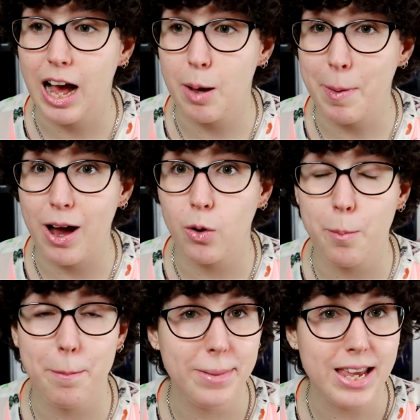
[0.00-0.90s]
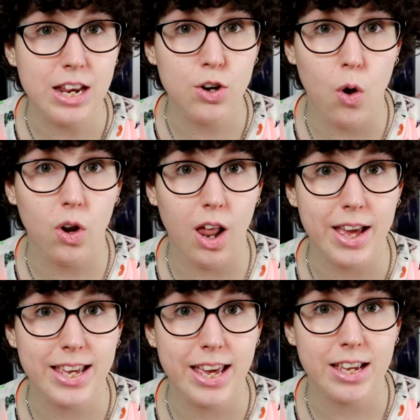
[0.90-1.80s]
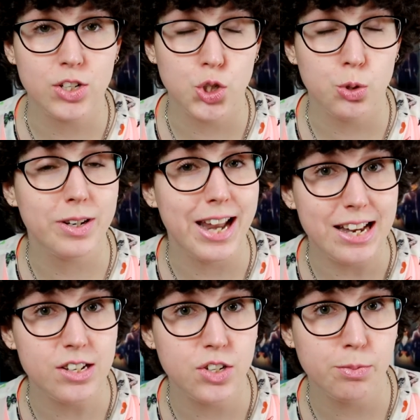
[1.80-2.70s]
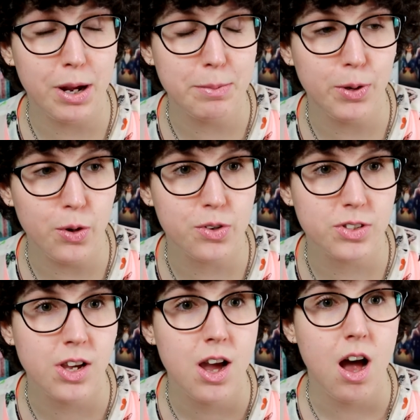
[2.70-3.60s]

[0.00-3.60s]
about me not liking to lend my books,